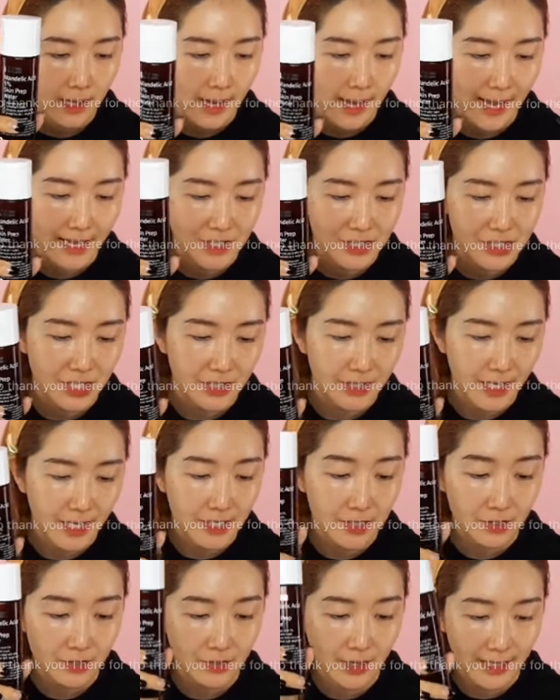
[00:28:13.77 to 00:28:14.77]
Angel,
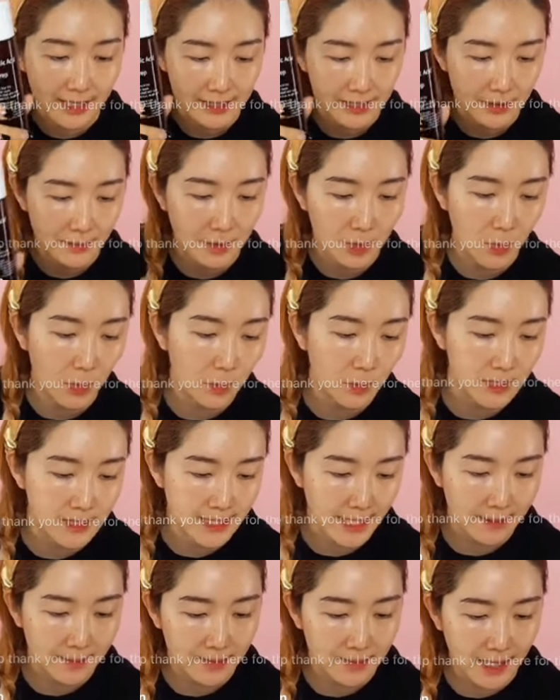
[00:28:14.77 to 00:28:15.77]
can you answer me one more
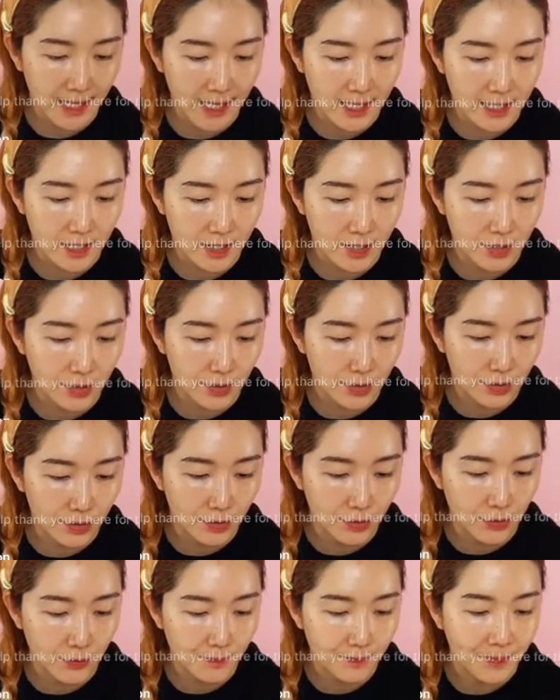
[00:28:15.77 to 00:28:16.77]
time? Thank
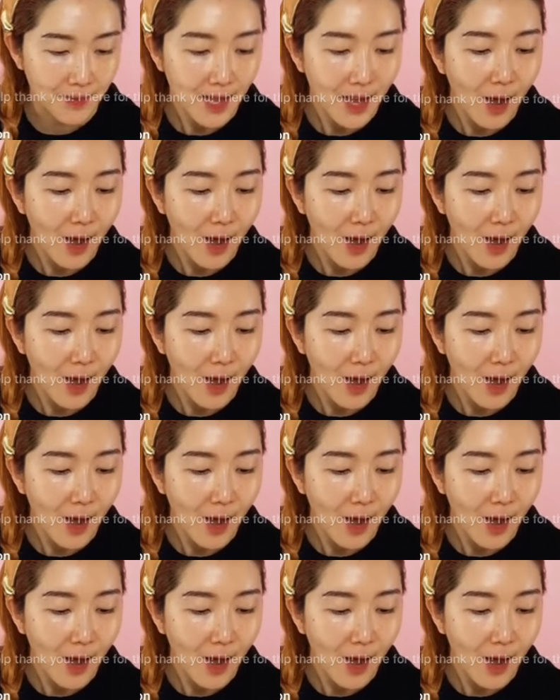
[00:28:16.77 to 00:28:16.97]
you.